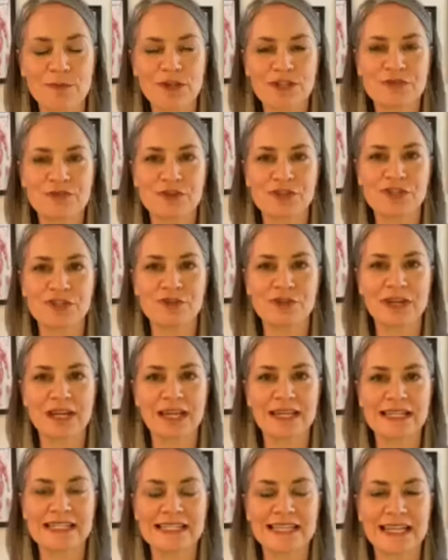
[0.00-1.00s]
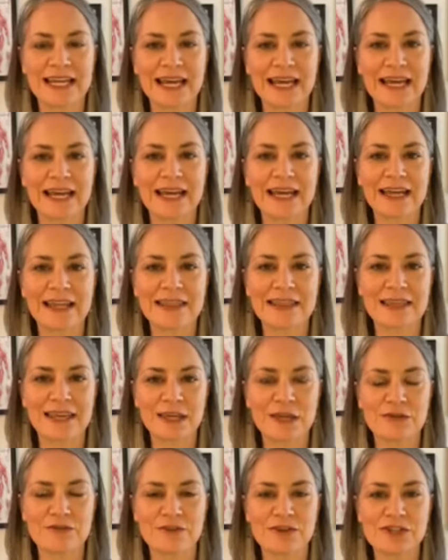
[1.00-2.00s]
Much for tuning in today, and
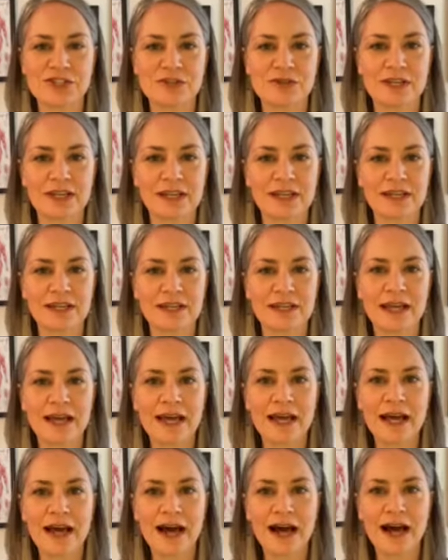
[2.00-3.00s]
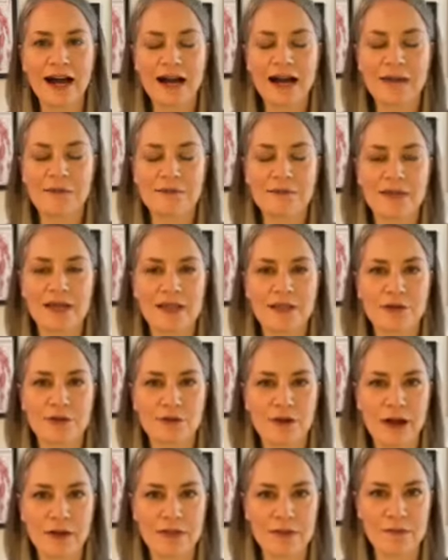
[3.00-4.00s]
thank you for tuning in
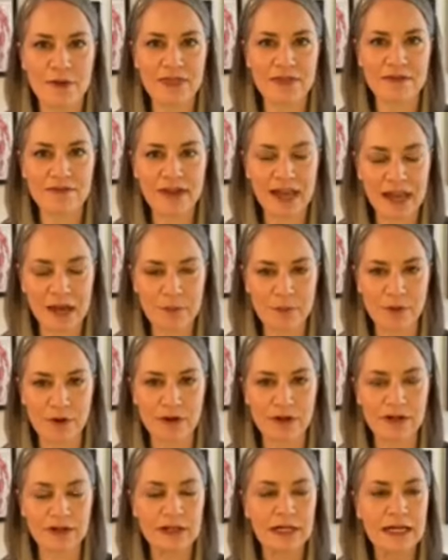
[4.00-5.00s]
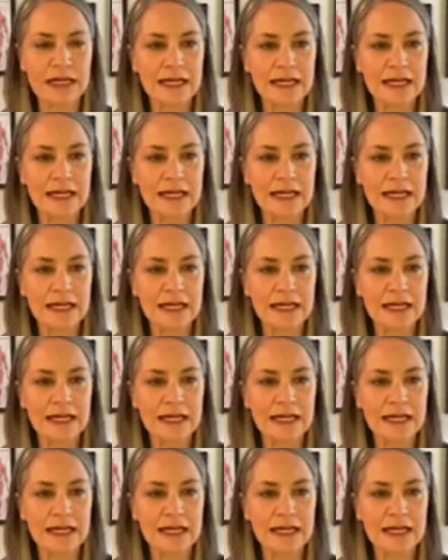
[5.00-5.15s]
throughout the month of April.